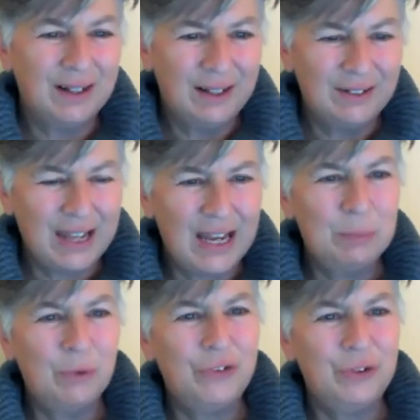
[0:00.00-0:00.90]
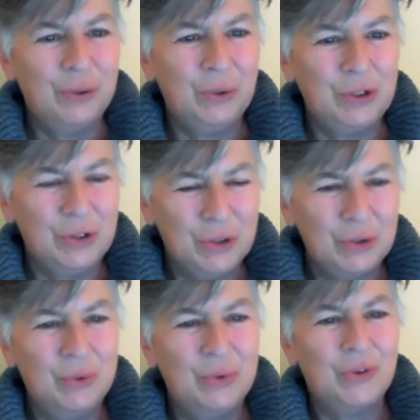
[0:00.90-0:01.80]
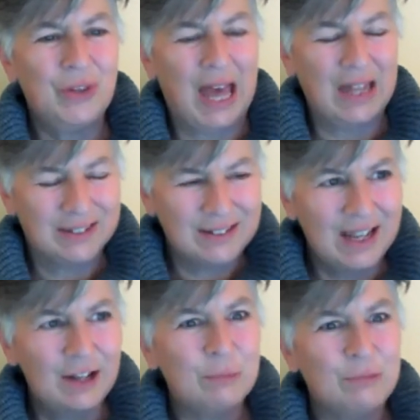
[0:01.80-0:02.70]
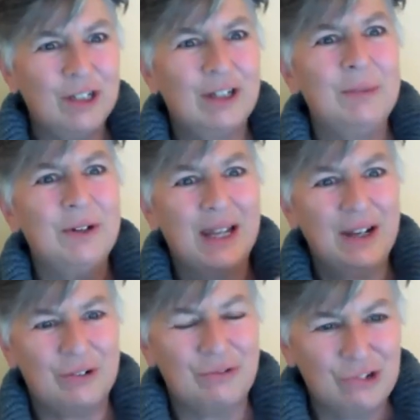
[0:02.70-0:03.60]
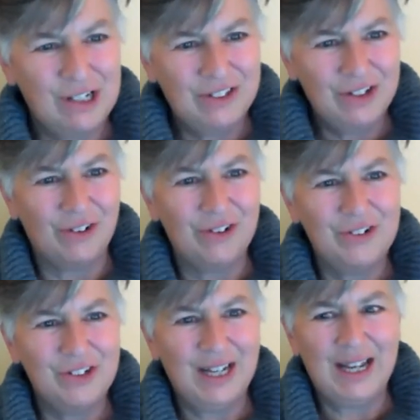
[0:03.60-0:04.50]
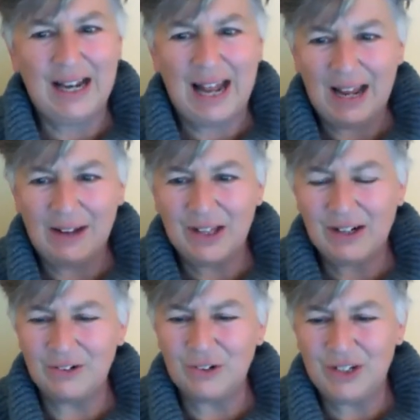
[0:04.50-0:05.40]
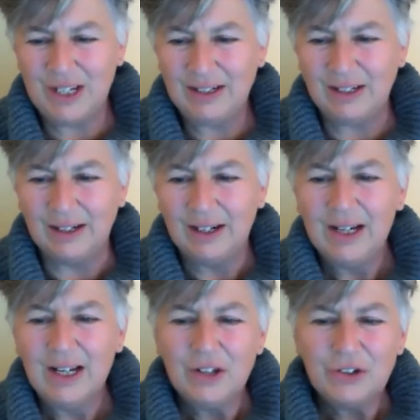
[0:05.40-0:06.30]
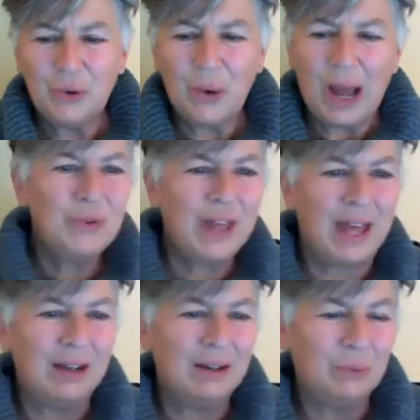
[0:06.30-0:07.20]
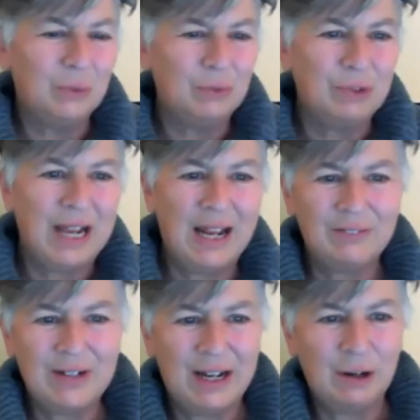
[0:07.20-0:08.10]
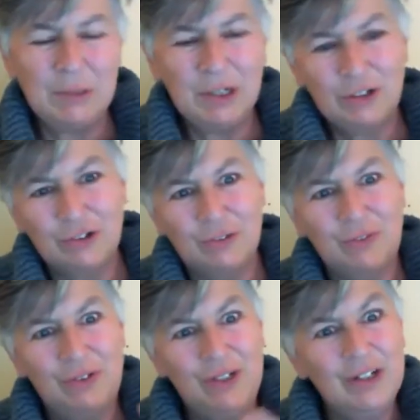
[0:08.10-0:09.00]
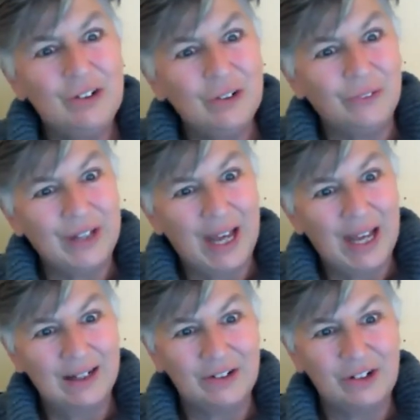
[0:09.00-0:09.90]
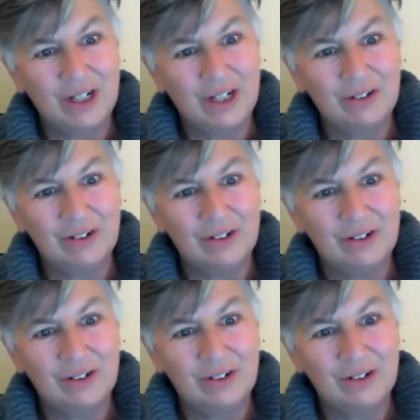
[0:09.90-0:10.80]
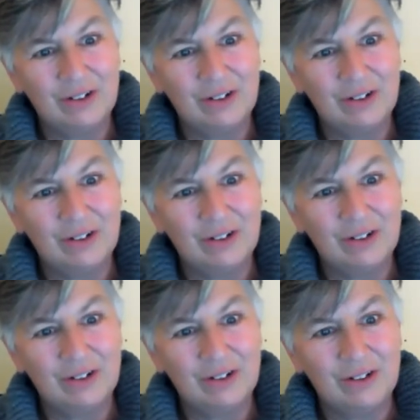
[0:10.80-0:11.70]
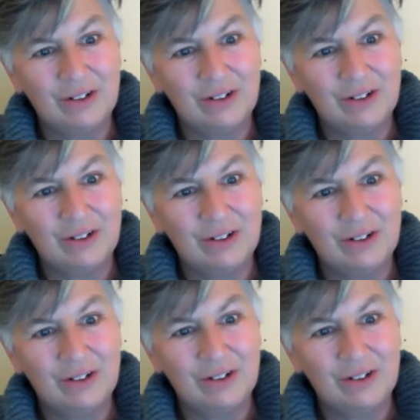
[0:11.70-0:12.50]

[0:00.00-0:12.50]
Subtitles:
is able to use that standard marine communication phraseology and have that understanding. So how are we going to do that when we have now a mixture of digital data exchange as well as